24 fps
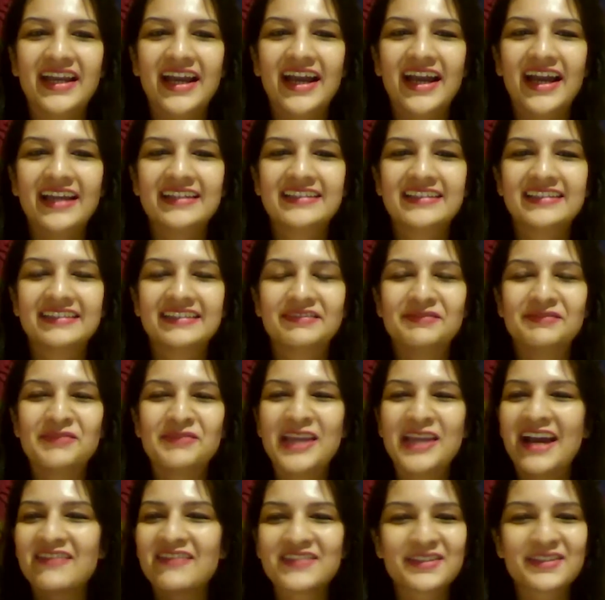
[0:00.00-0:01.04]
And we
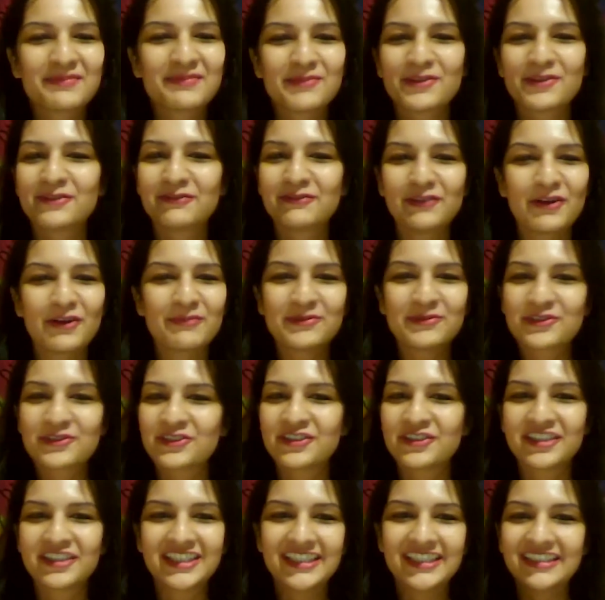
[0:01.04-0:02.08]
have this beautiful
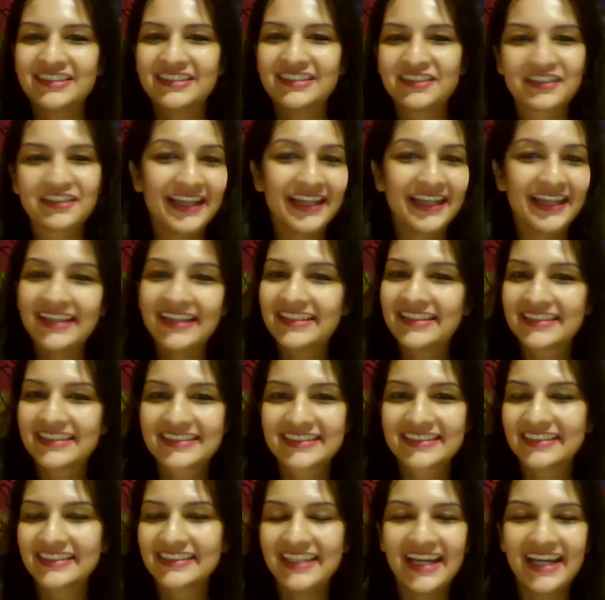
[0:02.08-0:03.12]
opportunity to connect,
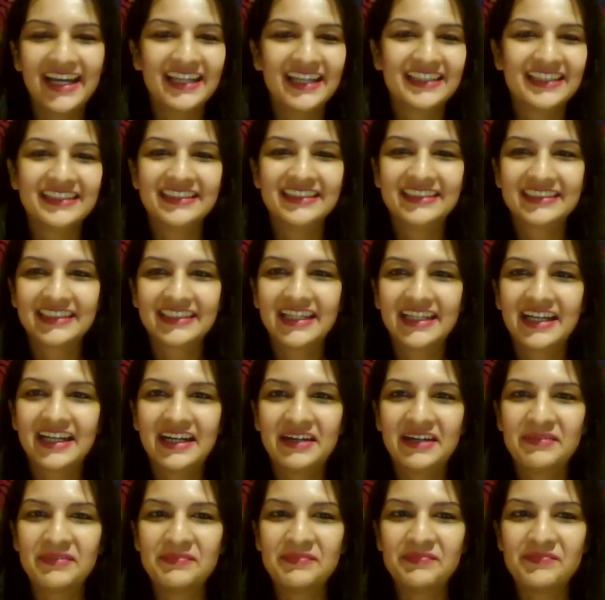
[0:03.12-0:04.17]
and
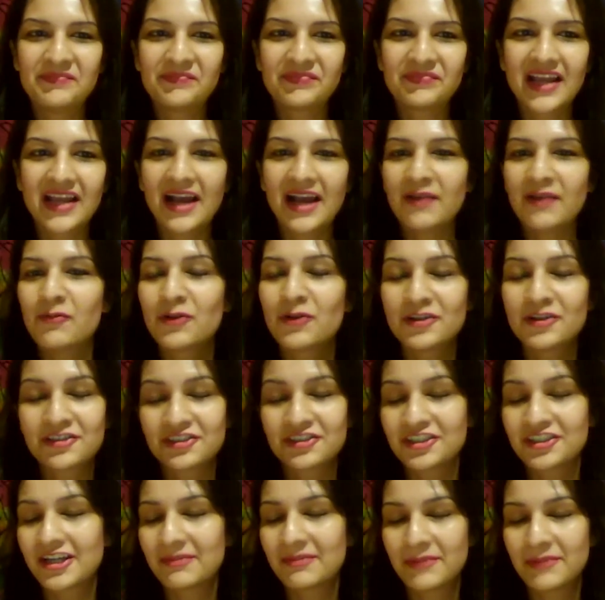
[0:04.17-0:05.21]
I want to
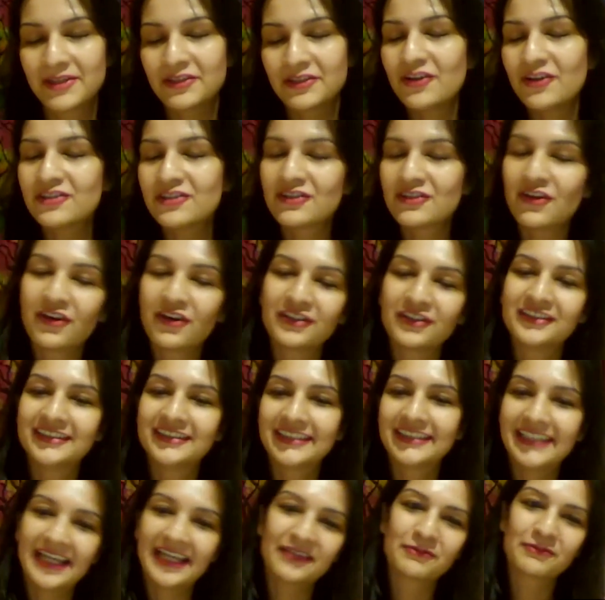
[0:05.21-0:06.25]
share my thoughts on
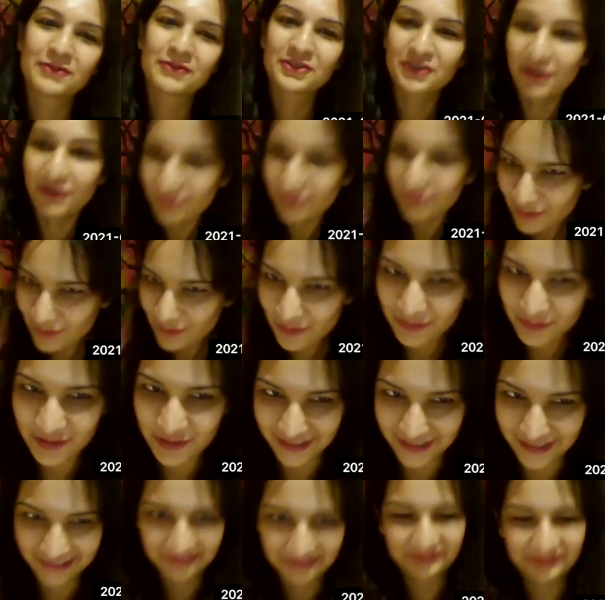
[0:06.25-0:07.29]
the language of
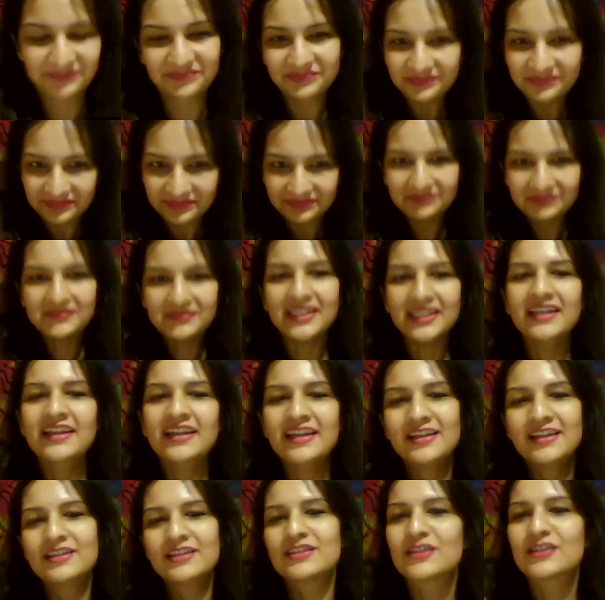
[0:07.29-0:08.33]
coaching.
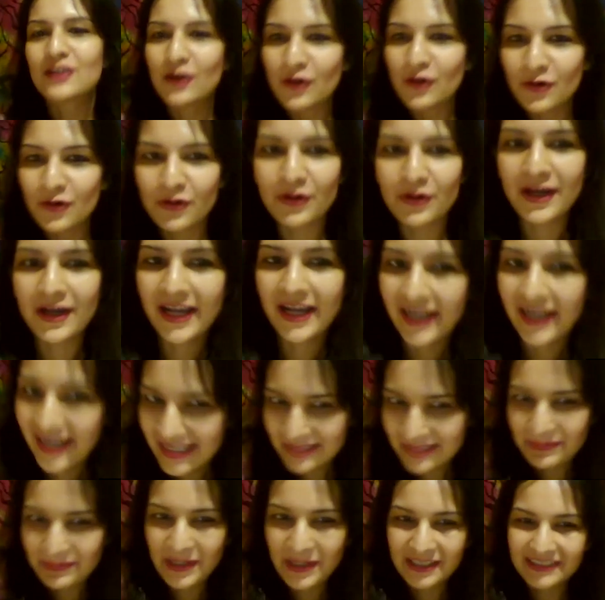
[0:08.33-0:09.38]
So
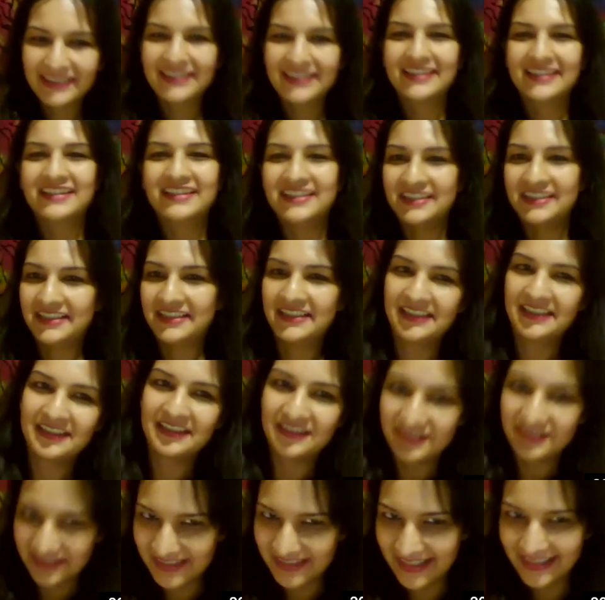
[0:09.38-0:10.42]
as
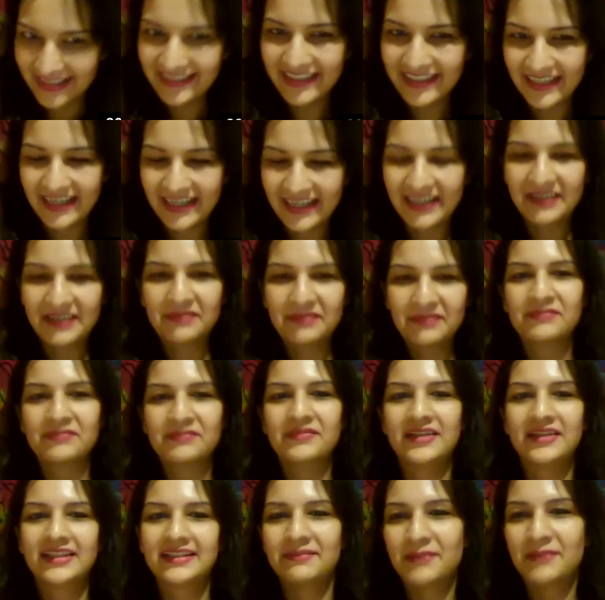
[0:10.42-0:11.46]
Magda said,
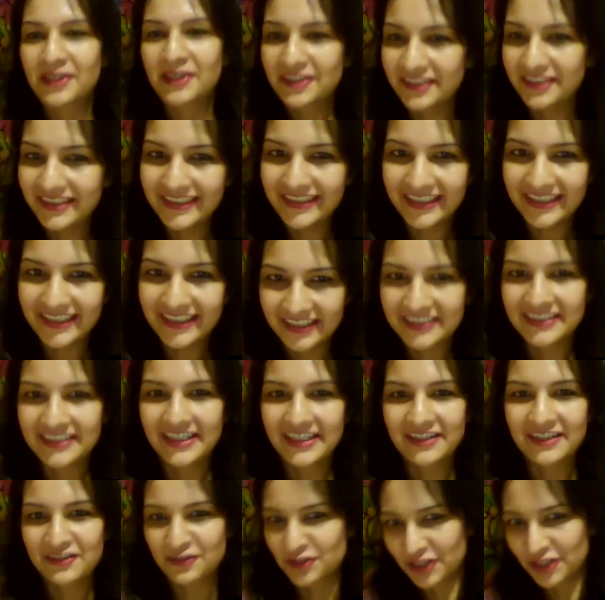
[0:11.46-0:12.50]
I'm the marketing director
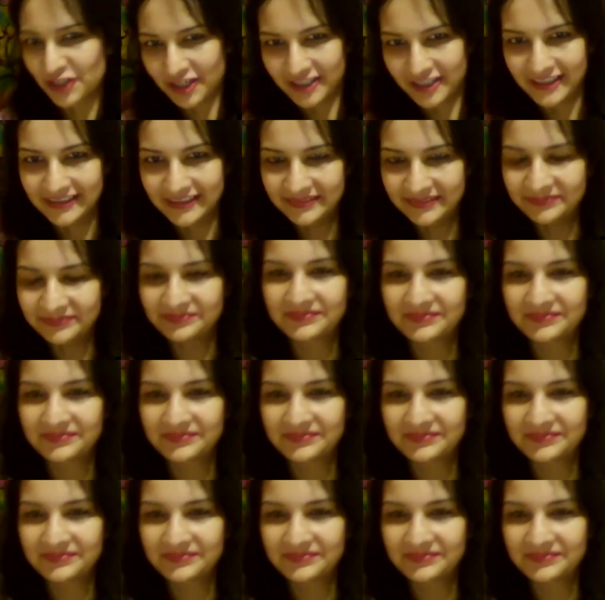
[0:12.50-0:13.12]
at Coacharya,